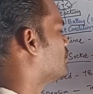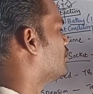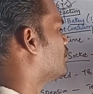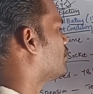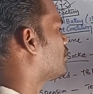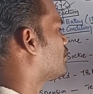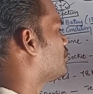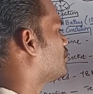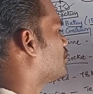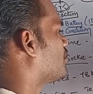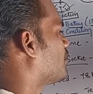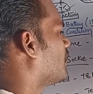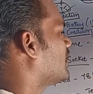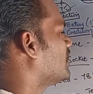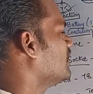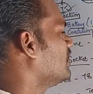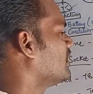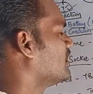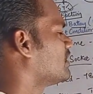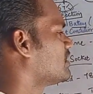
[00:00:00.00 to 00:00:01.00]
001
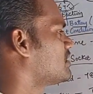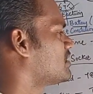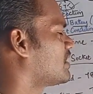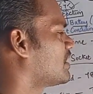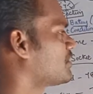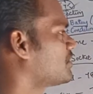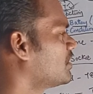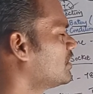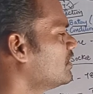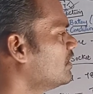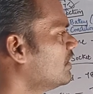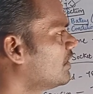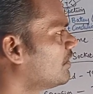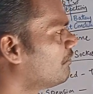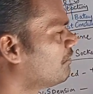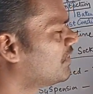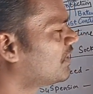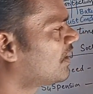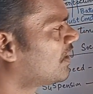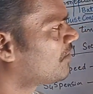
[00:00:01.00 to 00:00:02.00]
station.
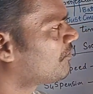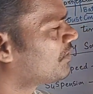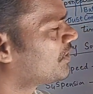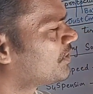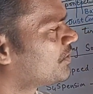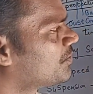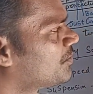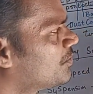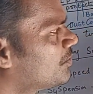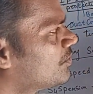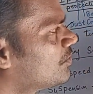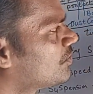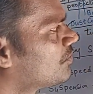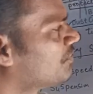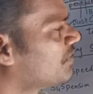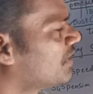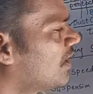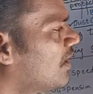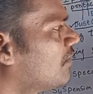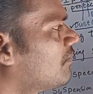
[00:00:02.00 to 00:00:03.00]
We have at Gudur,
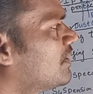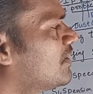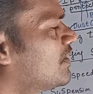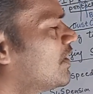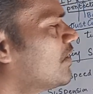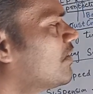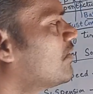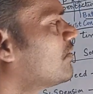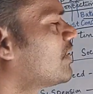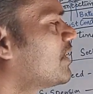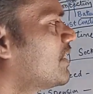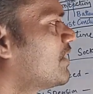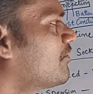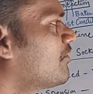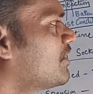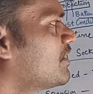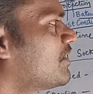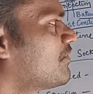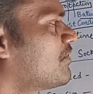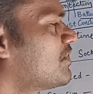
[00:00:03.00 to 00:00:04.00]
we have at Nellore and
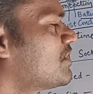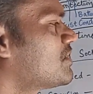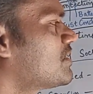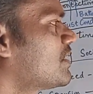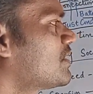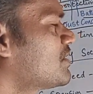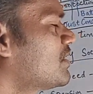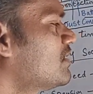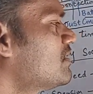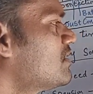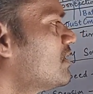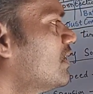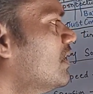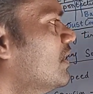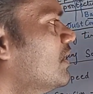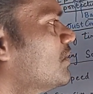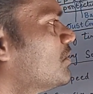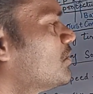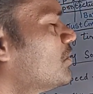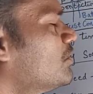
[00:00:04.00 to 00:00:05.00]
different stations.
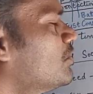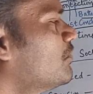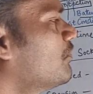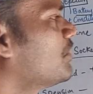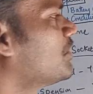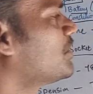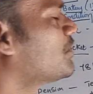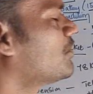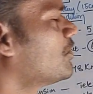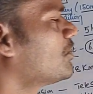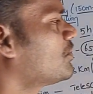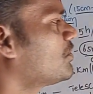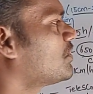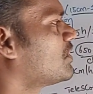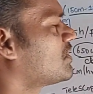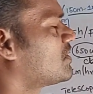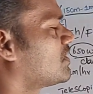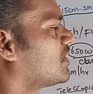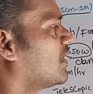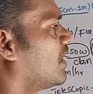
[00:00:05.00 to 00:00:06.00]
So when you go to this